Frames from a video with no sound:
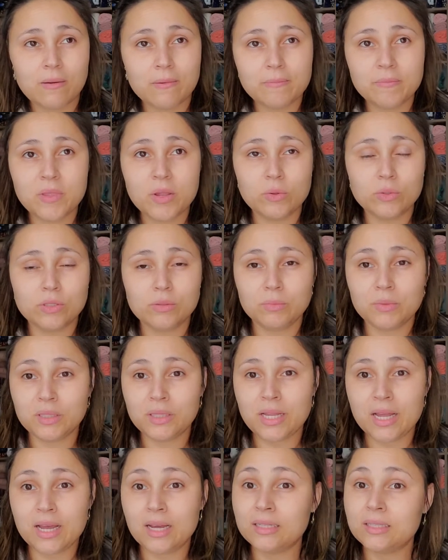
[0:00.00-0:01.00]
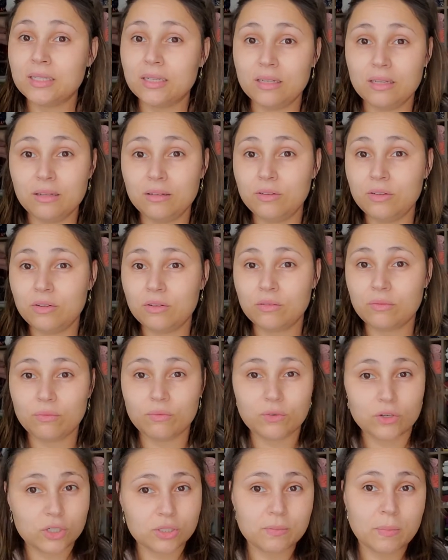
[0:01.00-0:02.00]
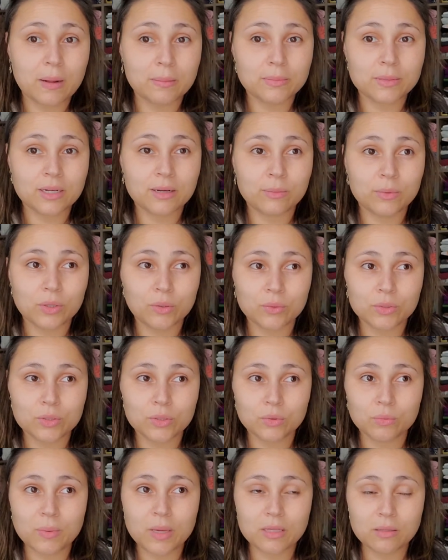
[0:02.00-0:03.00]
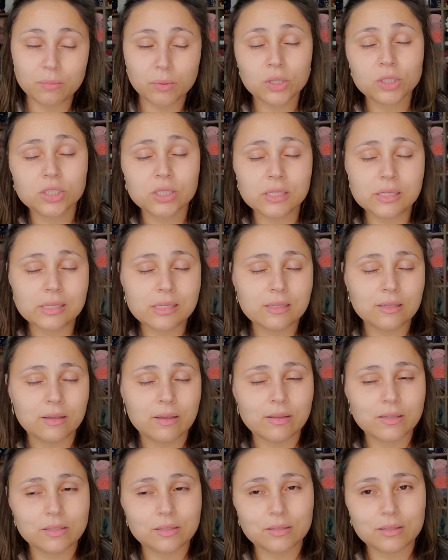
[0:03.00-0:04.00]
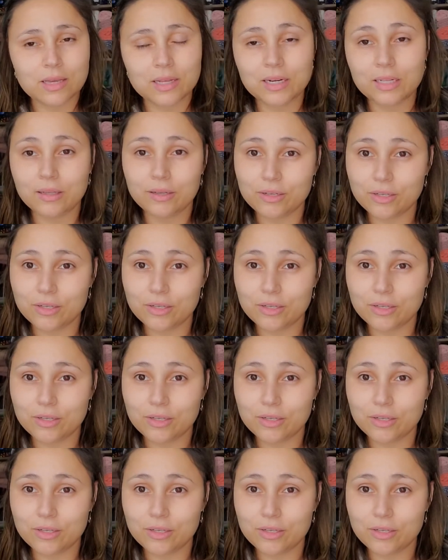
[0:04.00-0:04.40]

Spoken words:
It was something that first popped up when you went to make the purchase. It's kind of letting you